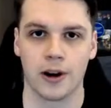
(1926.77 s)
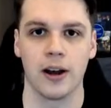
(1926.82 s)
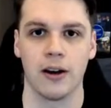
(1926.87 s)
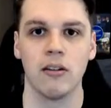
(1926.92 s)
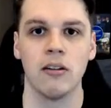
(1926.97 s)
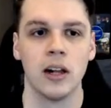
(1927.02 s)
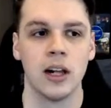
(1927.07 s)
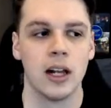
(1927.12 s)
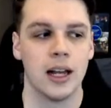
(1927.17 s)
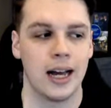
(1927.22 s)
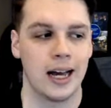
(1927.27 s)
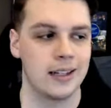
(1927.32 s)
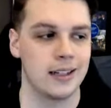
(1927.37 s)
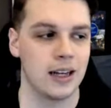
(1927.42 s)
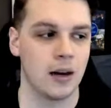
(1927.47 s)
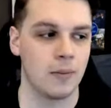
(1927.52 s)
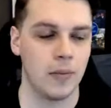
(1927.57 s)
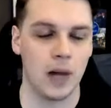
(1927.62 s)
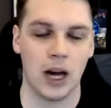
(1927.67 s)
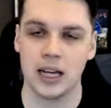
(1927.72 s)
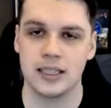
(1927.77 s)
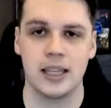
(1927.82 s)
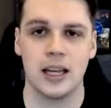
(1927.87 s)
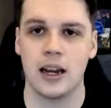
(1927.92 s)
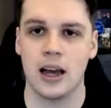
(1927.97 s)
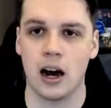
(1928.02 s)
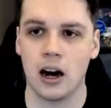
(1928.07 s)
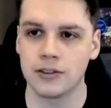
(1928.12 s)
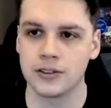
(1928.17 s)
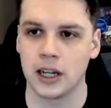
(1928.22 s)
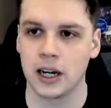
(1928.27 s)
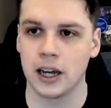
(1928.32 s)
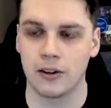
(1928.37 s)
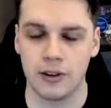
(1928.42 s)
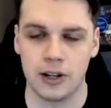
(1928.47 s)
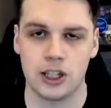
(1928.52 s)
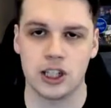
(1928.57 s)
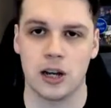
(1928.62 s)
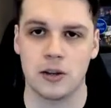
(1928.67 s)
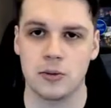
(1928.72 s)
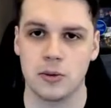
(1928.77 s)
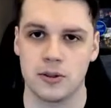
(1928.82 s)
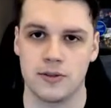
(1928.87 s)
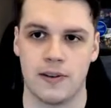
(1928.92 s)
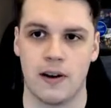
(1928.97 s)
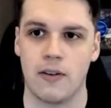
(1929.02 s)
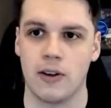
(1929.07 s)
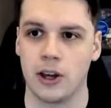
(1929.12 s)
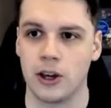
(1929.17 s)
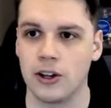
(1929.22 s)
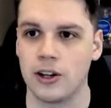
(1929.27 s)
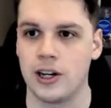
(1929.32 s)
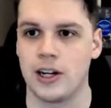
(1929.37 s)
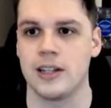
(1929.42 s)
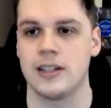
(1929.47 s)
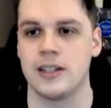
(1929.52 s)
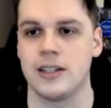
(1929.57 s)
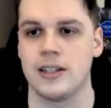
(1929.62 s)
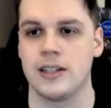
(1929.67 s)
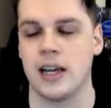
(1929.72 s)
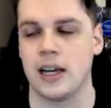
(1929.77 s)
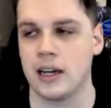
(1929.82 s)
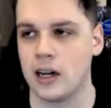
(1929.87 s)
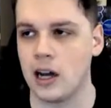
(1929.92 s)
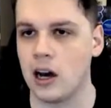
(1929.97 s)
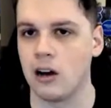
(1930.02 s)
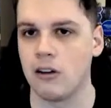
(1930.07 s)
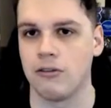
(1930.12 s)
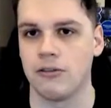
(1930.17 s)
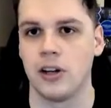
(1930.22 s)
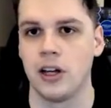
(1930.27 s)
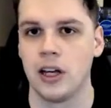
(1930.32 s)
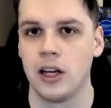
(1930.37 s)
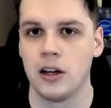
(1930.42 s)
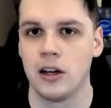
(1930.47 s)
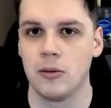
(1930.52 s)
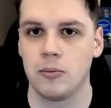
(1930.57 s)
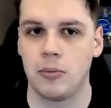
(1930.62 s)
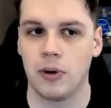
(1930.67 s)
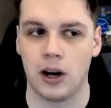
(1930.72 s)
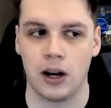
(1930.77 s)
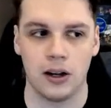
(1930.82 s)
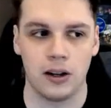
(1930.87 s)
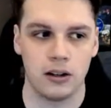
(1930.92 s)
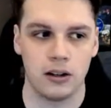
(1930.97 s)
And I said it after, like Reece James was very good in the second half, but